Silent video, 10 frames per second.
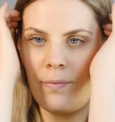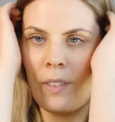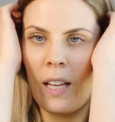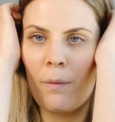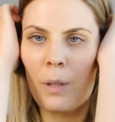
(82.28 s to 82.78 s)

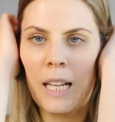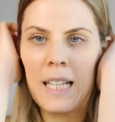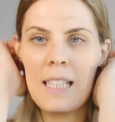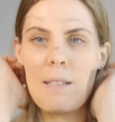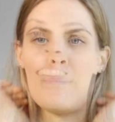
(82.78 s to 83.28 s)
And
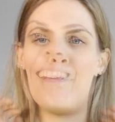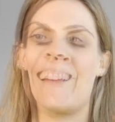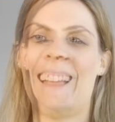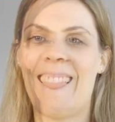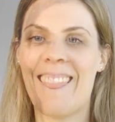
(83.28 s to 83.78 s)
release.
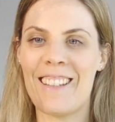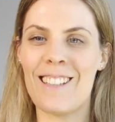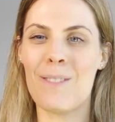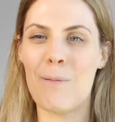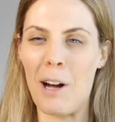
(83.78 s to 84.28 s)
This
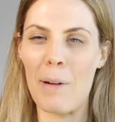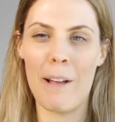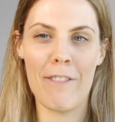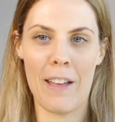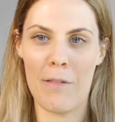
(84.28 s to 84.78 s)
is one of
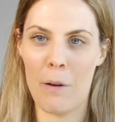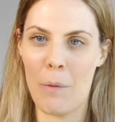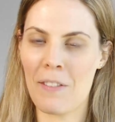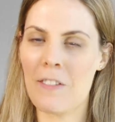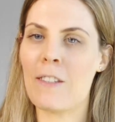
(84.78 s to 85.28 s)
my favorite
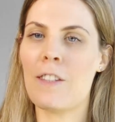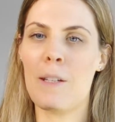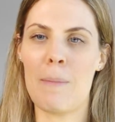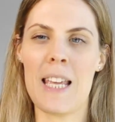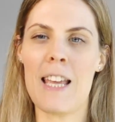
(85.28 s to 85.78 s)
ones.
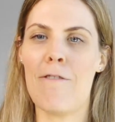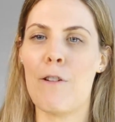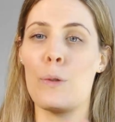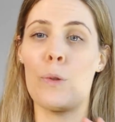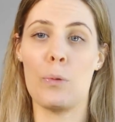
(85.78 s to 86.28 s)
To me, it
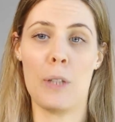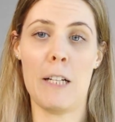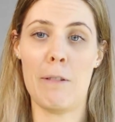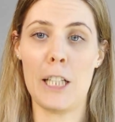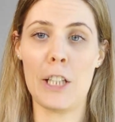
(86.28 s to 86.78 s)
feels
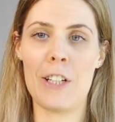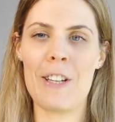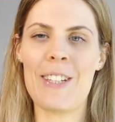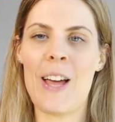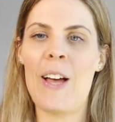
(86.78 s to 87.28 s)
really, really good.